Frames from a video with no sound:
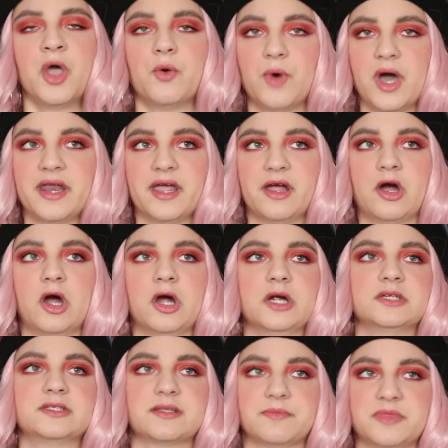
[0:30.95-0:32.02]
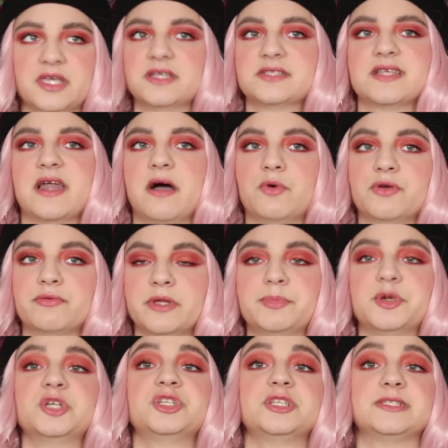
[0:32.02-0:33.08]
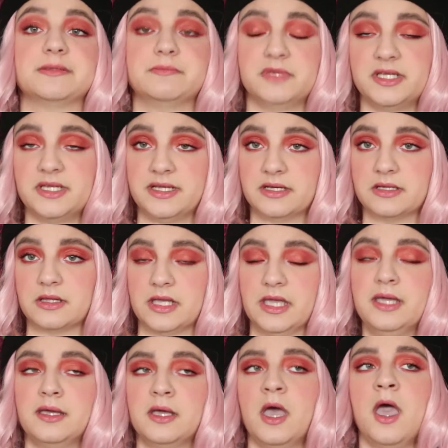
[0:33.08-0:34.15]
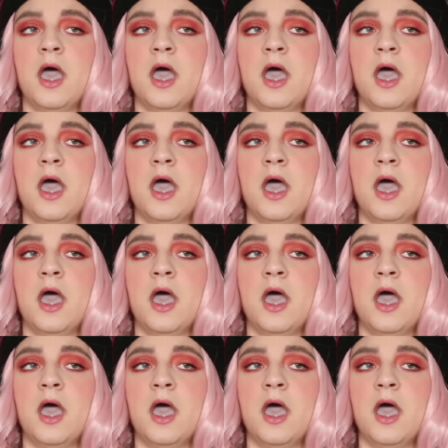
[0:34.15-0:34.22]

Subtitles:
what are some things that I would repurchase immediately.